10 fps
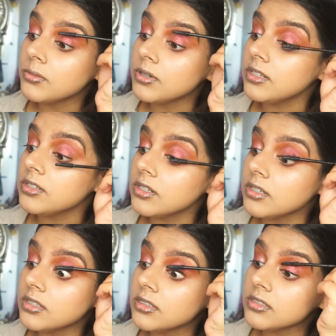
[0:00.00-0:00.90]
which
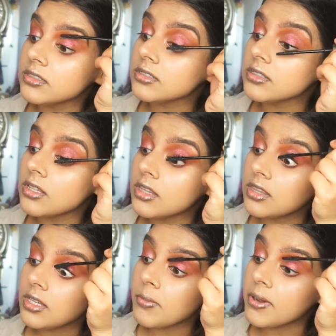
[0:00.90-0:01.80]
is
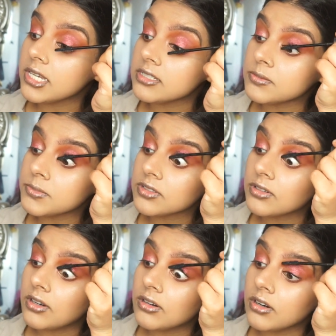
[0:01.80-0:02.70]
the best
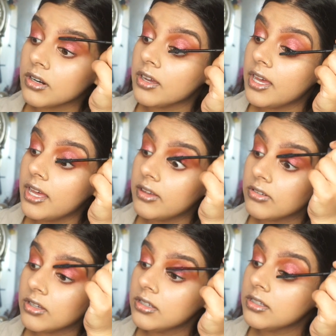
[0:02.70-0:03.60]
mascara
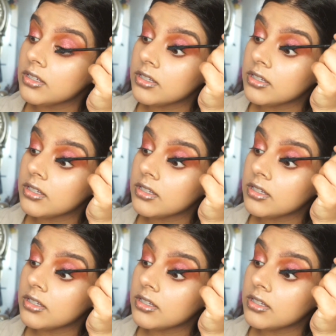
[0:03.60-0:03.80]
ever.